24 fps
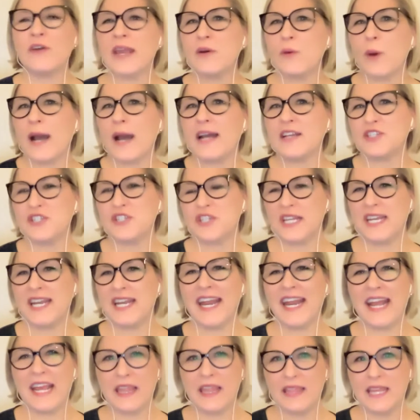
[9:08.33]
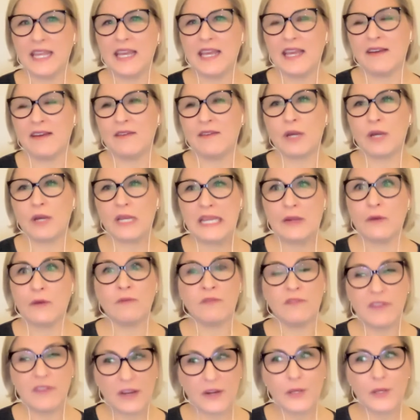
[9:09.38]
question. And I think a really
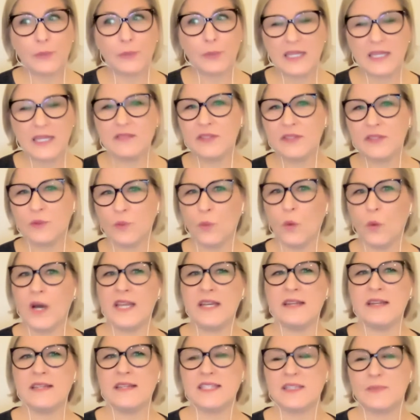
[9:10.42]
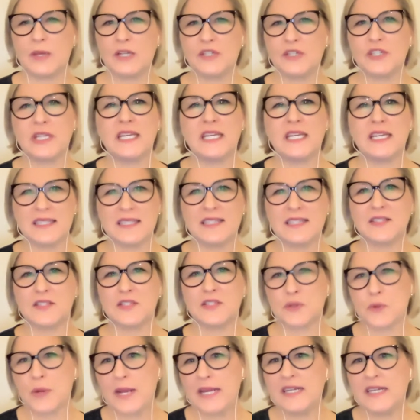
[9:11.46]
very relevant one, especially as it's
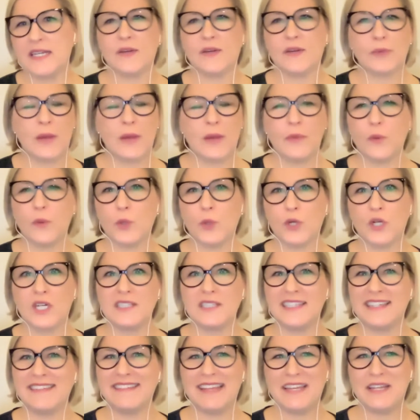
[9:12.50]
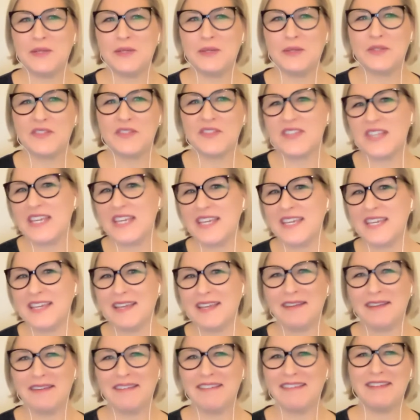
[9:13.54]
trending around the world. And then you'll see,
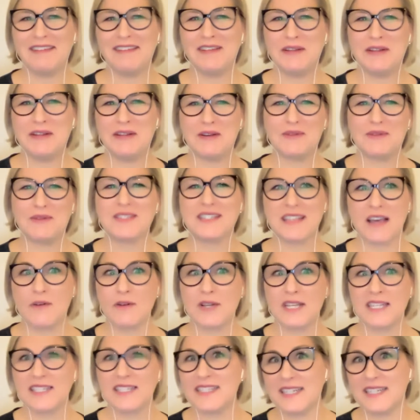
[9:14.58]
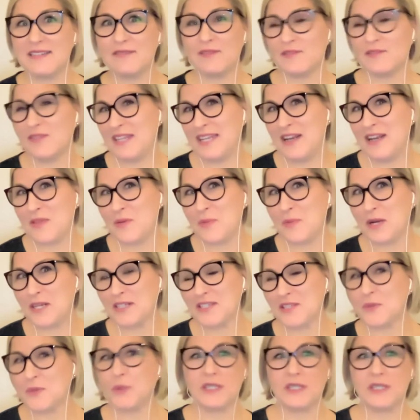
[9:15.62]
saunas that in other parts
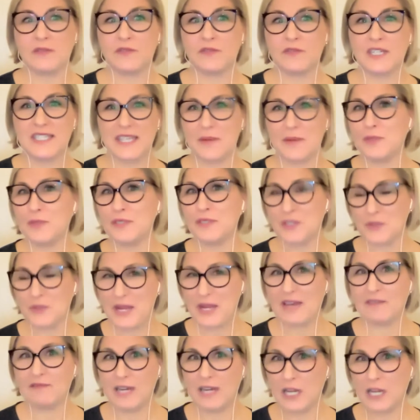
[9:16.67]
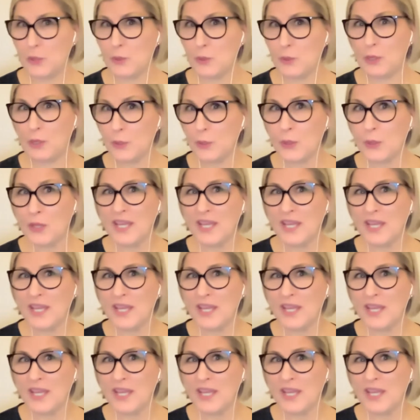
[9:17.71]
of the world that, for example, don't have löyly,